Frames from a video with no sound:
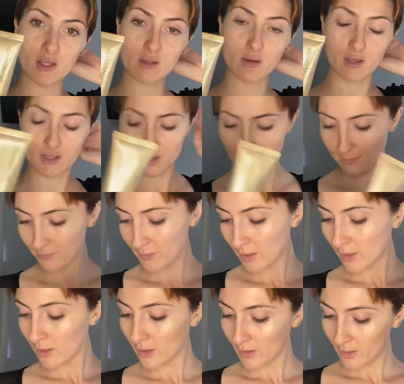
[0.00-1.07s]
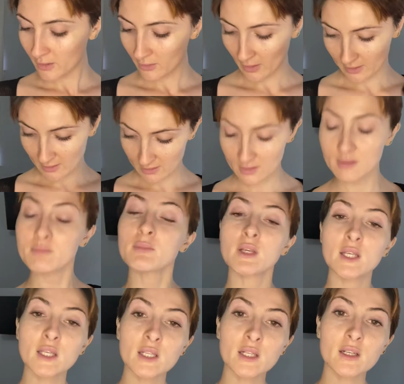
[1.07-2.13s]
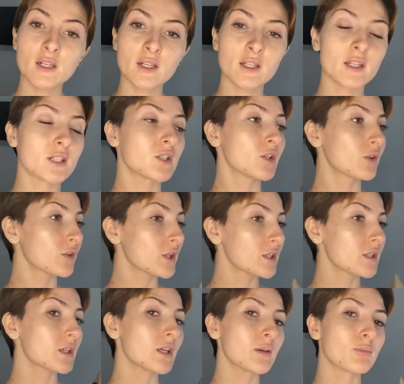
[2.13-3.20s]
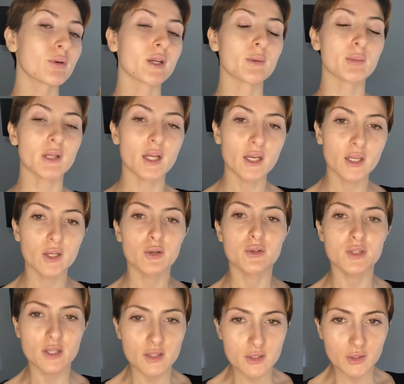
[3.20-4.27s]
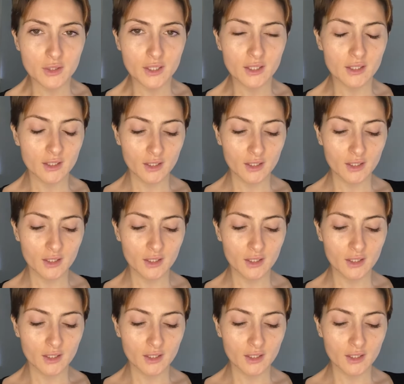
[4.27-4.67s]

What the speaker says: awesome. That doesn't mean that you don't need to keep reapplying your sunscreen.